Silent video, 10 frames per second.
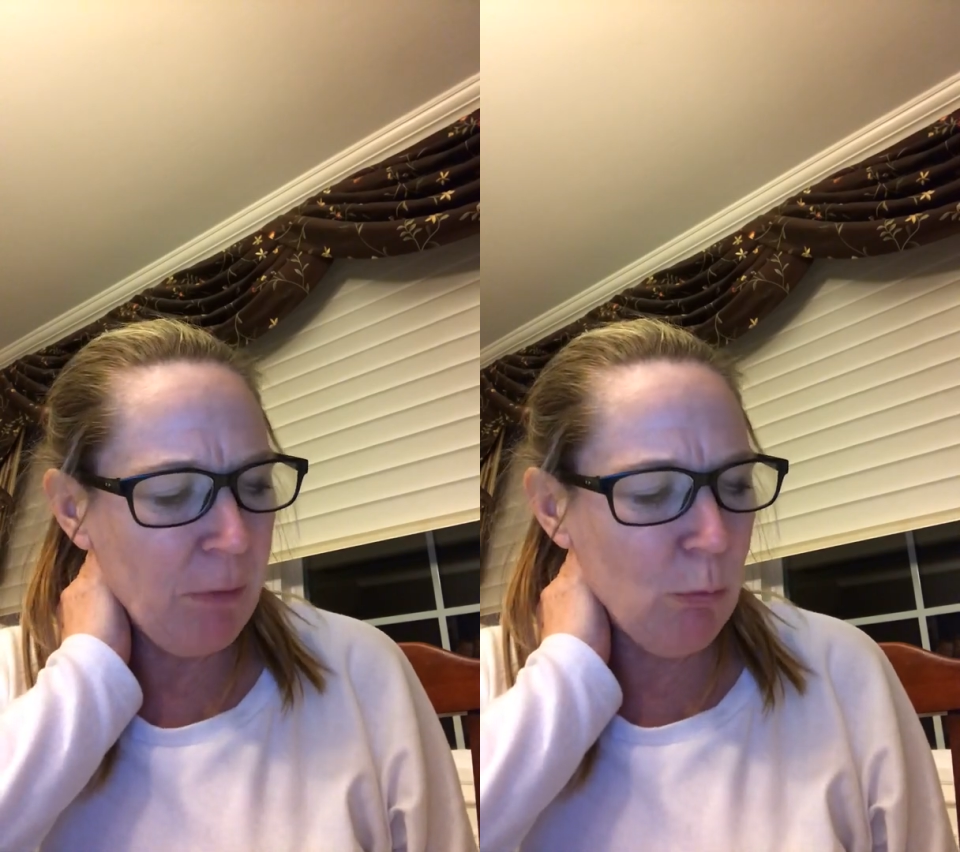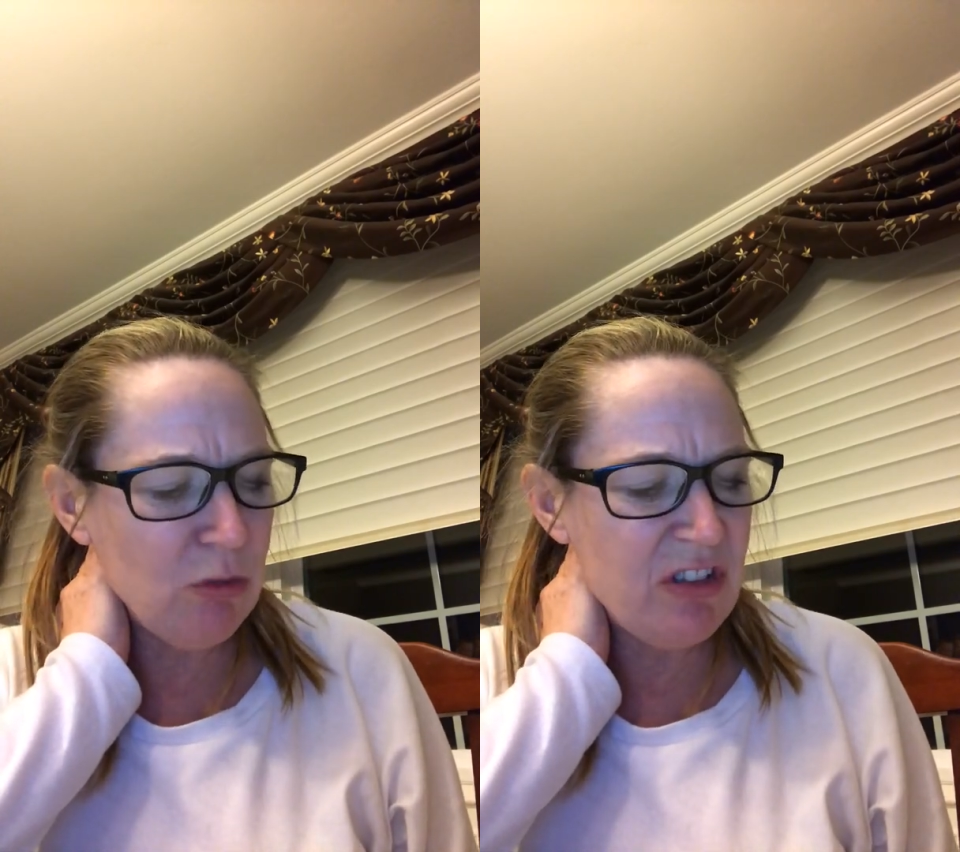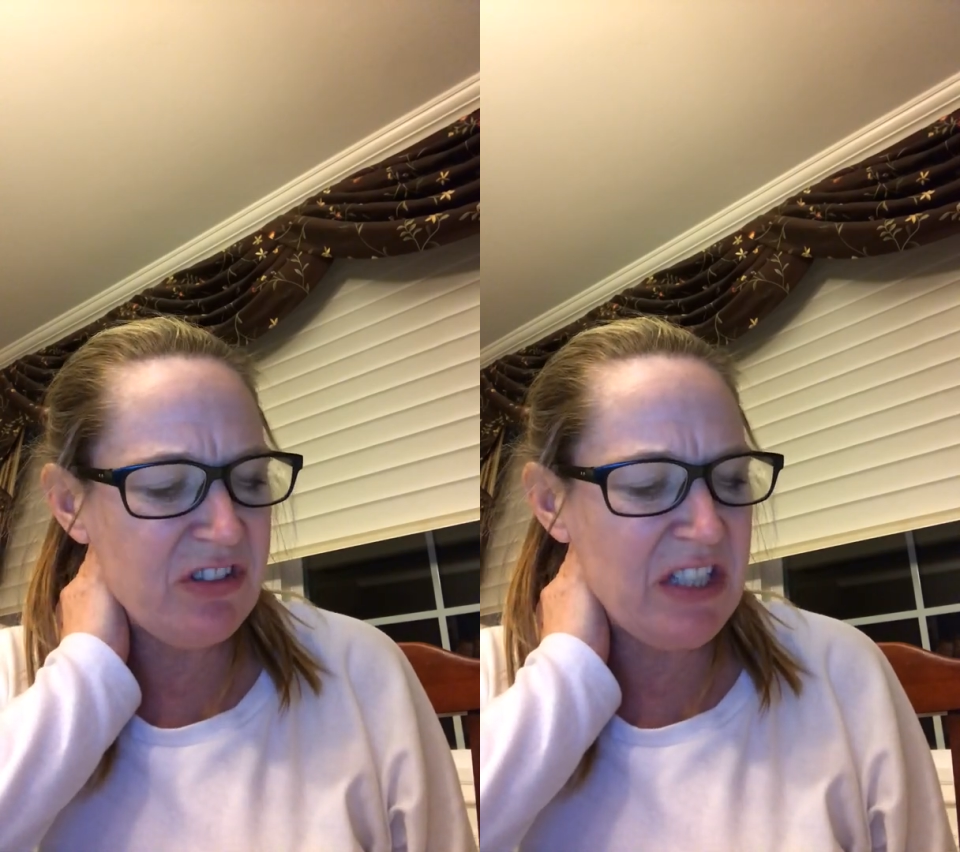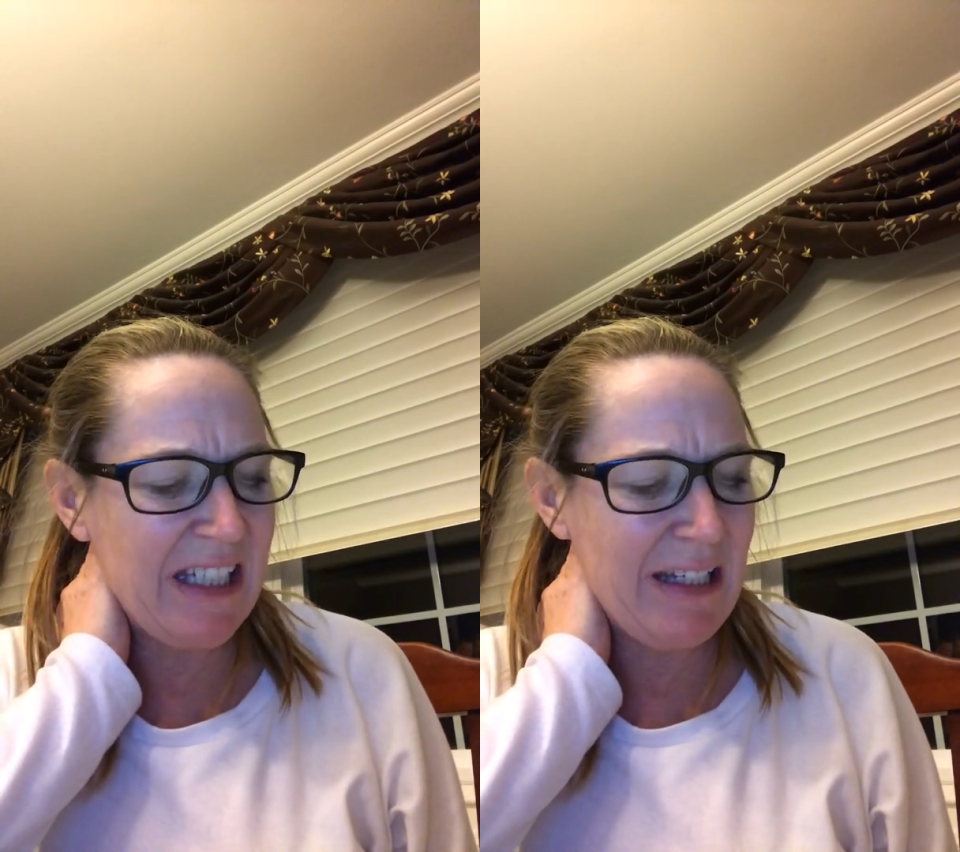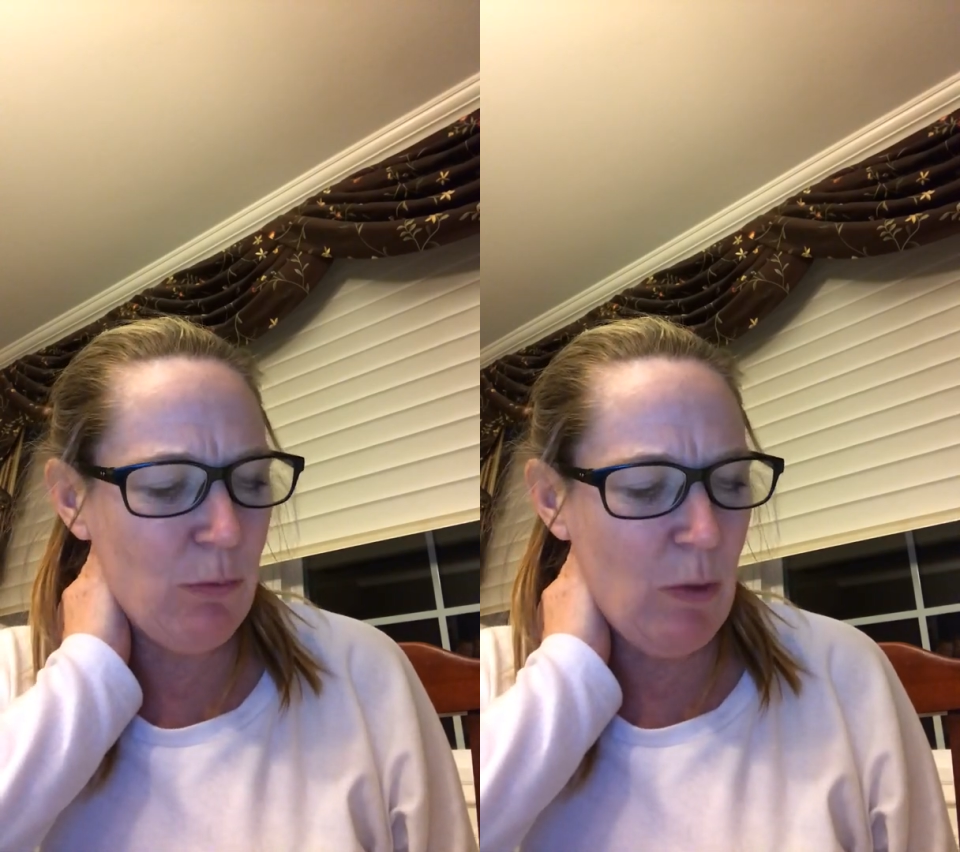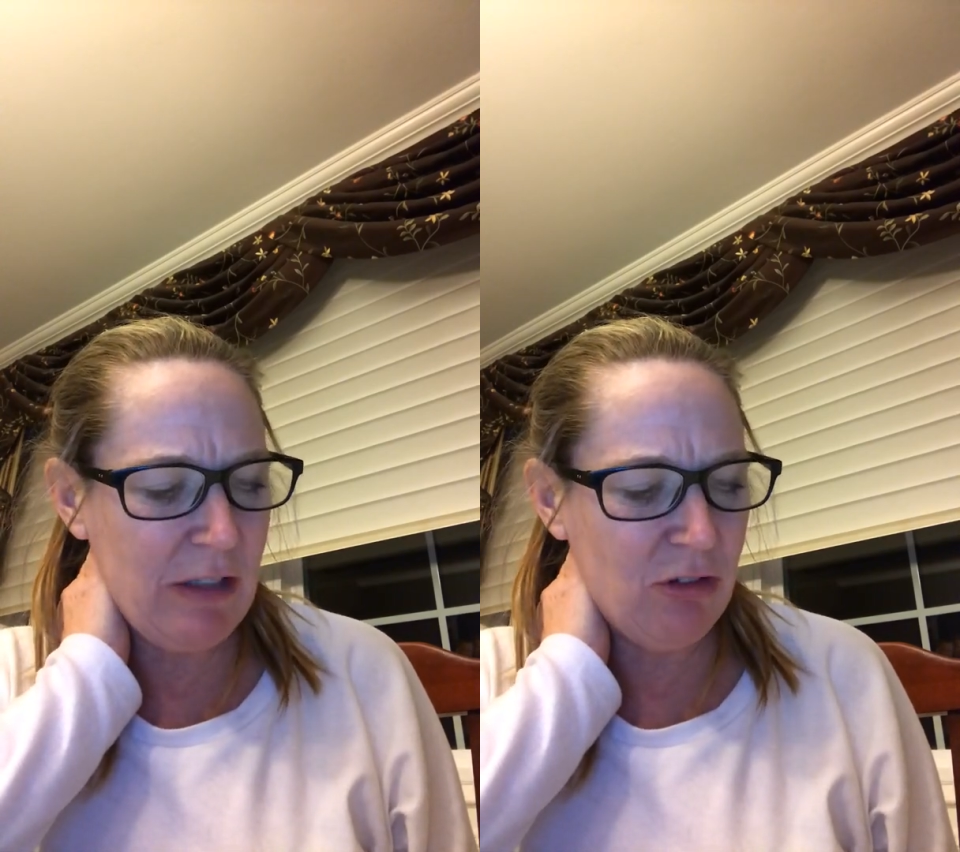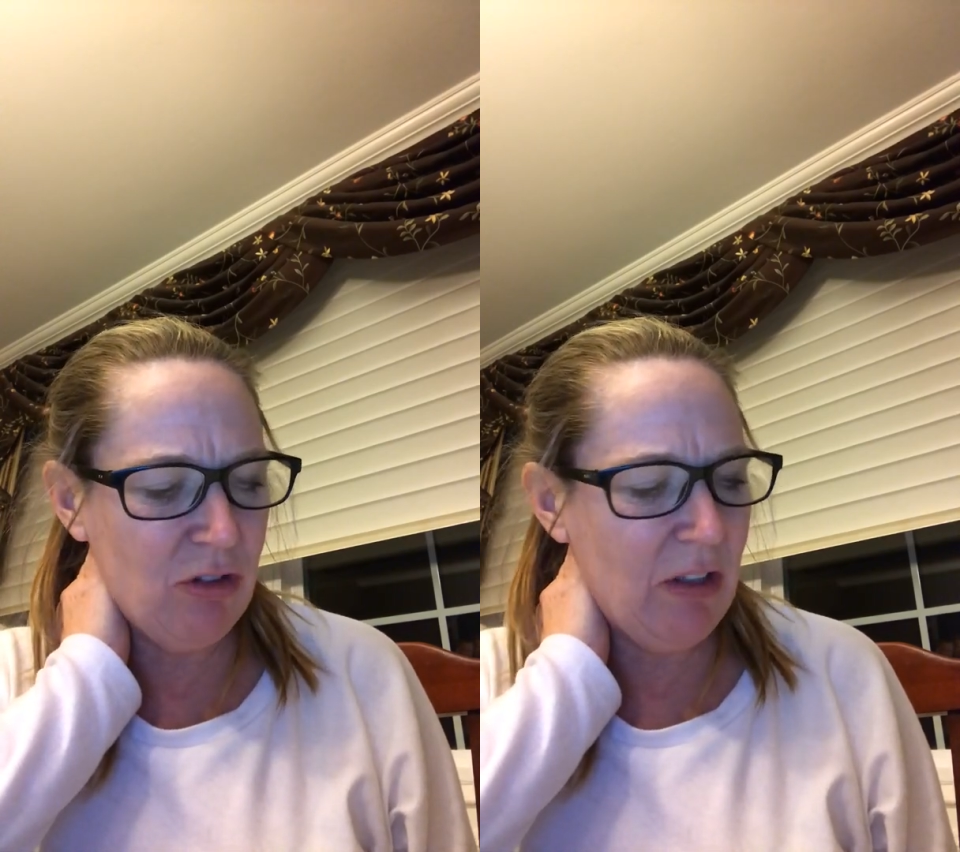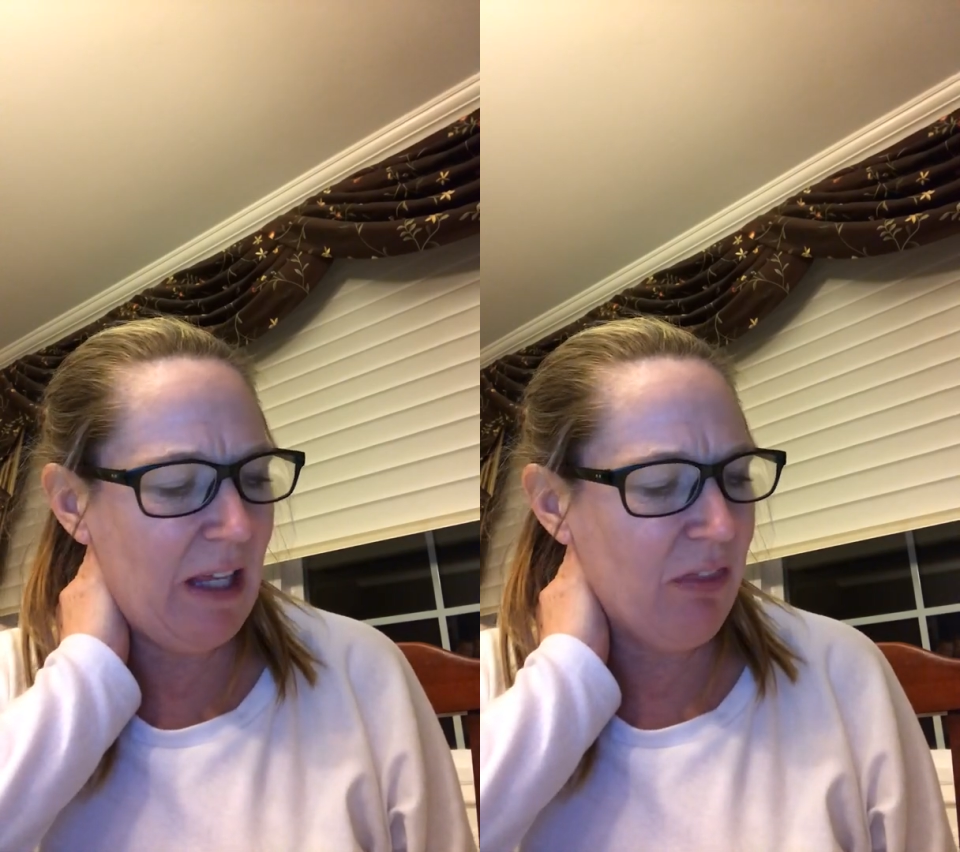We'll just sneak in and watch
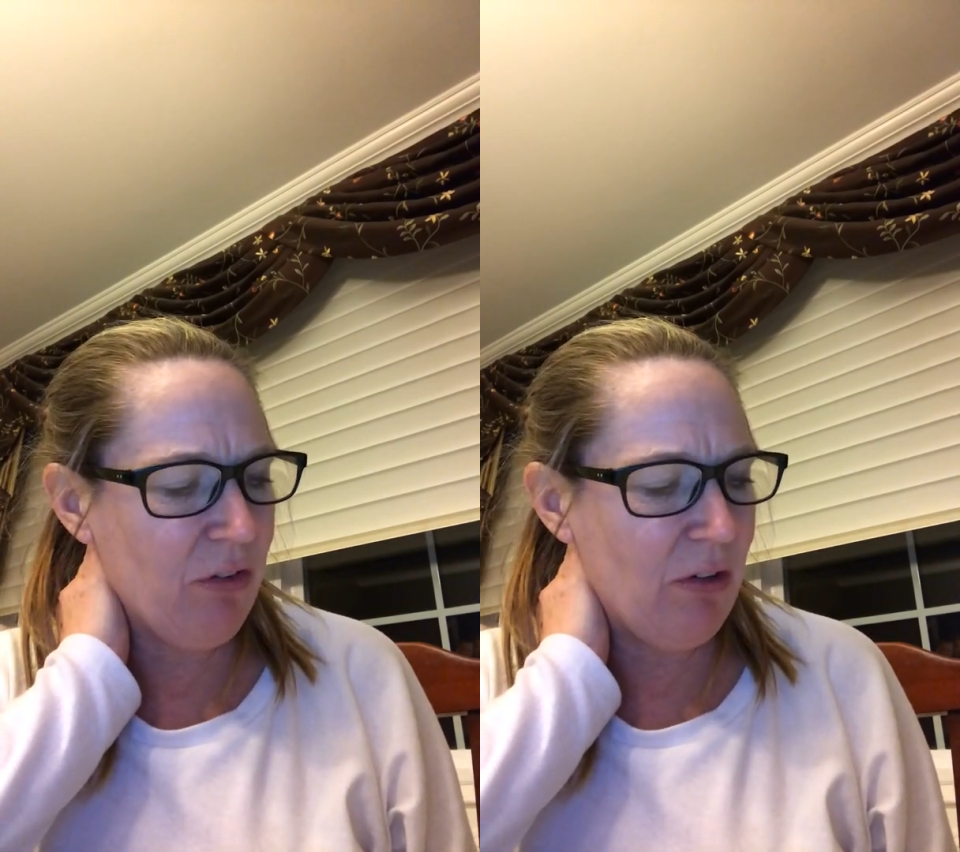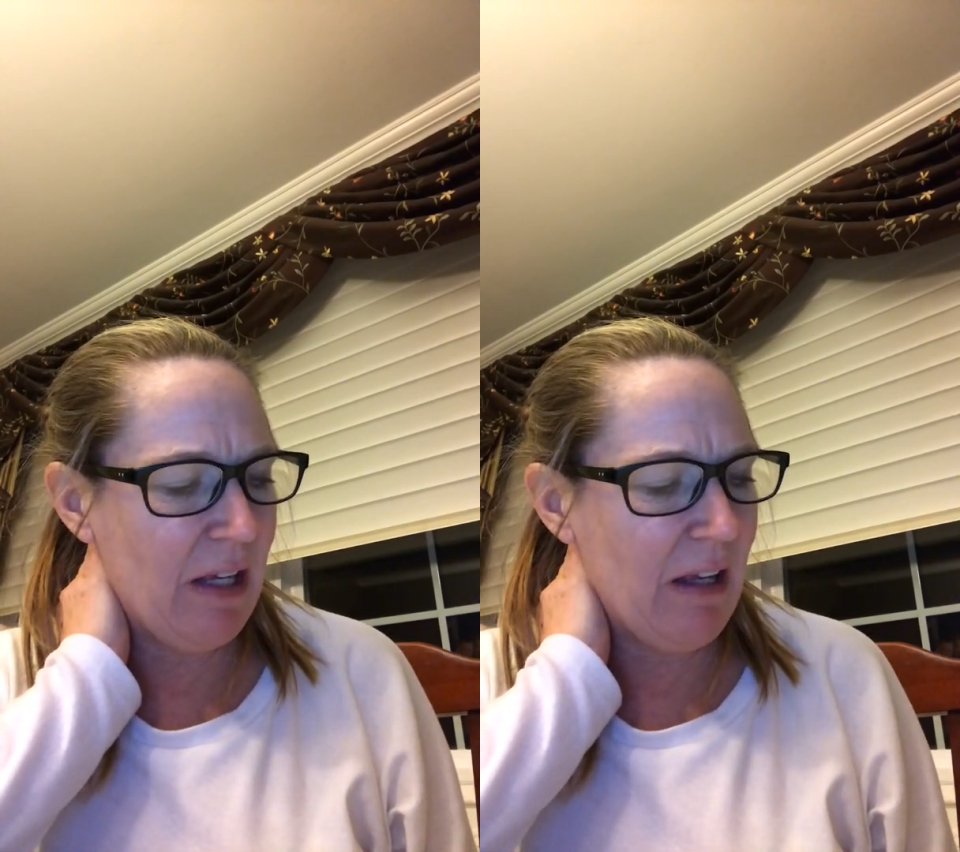until 8:30.